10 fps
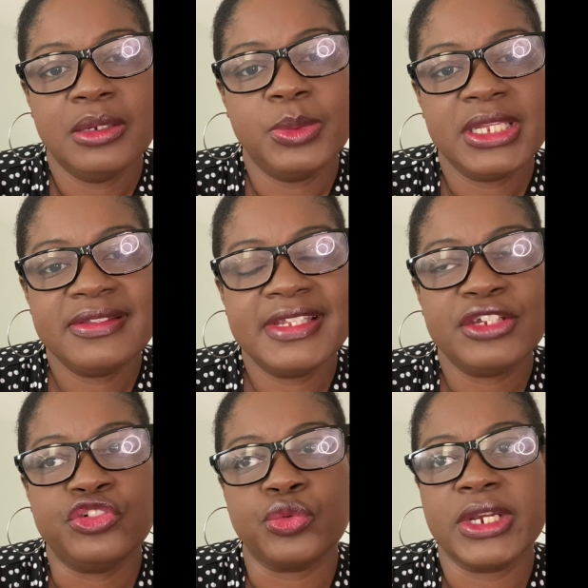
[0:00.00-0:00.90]
what is
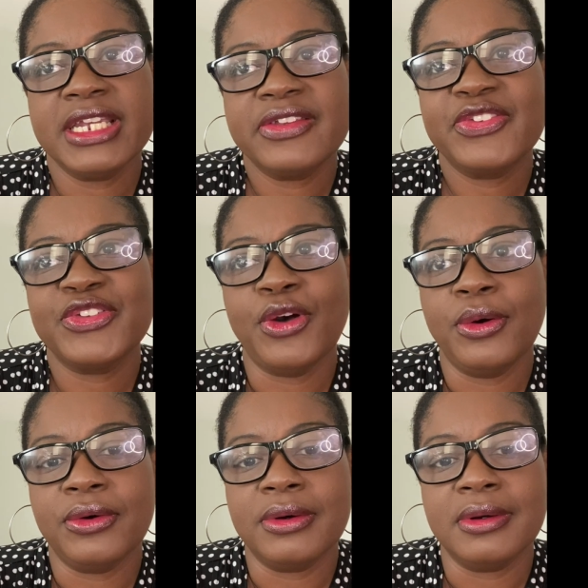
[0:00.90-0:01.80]
that Drake
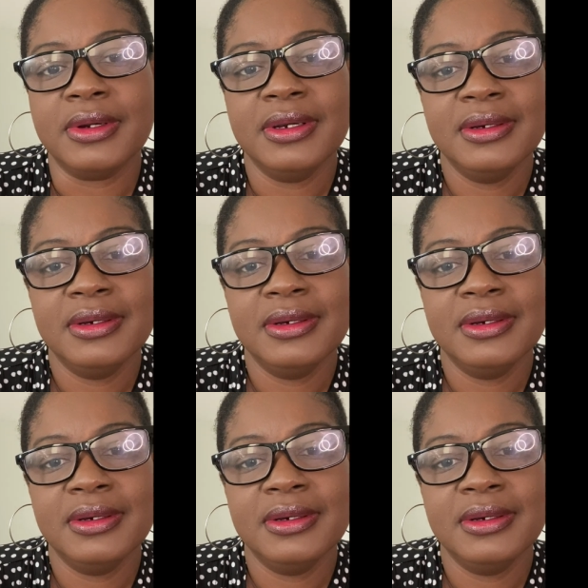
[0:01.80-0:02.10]
song?